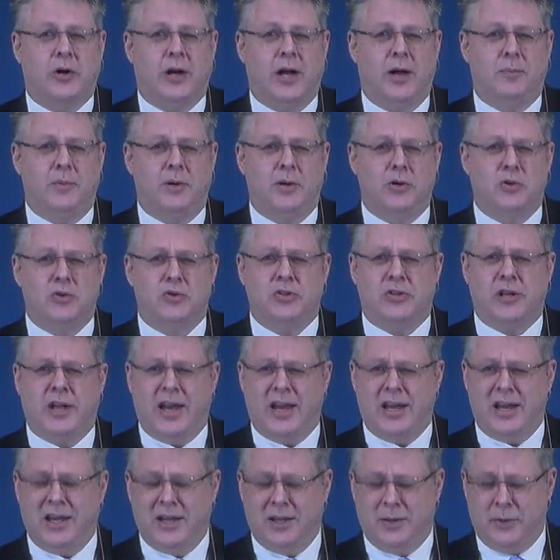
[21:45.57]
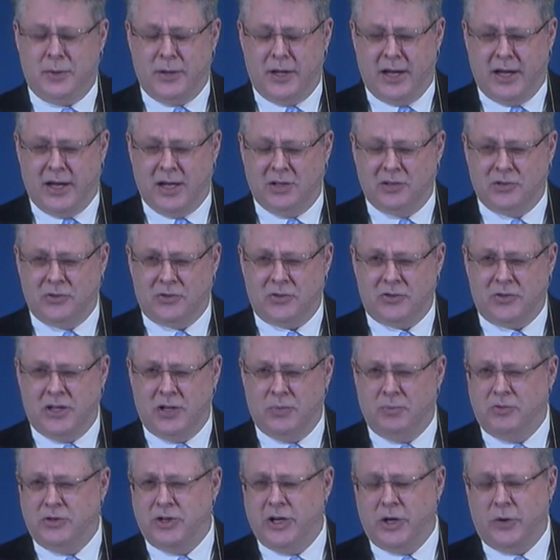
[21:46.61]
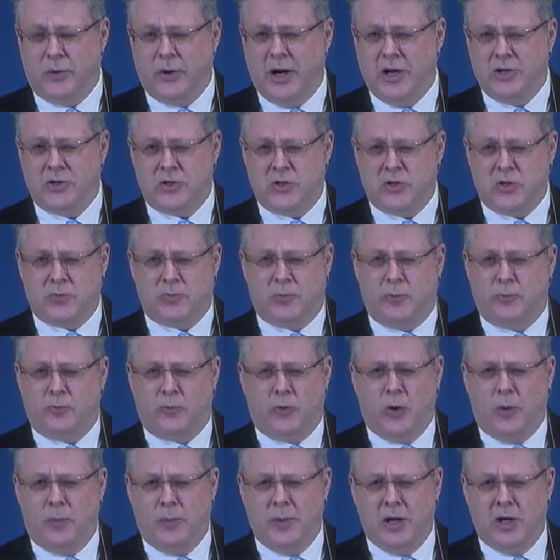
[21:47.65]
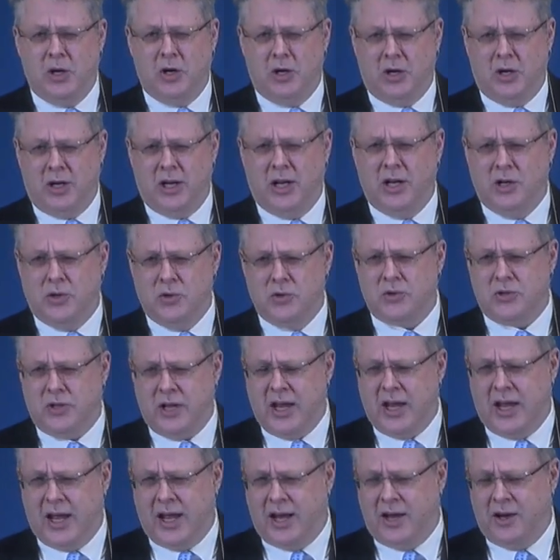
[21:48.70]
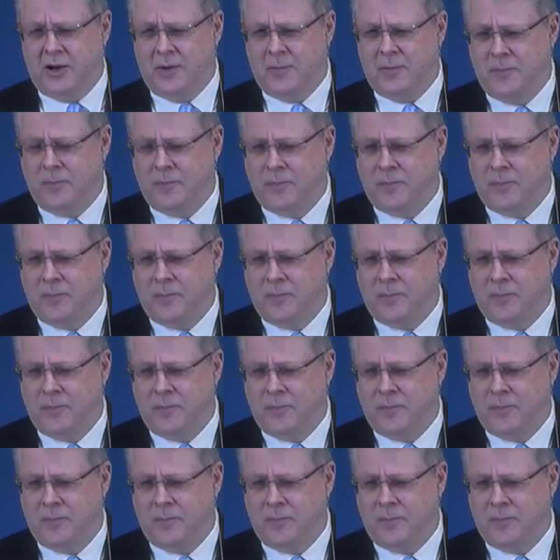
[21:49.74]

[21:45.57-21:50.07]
and I'm understanding things that generations before me couldn't understand.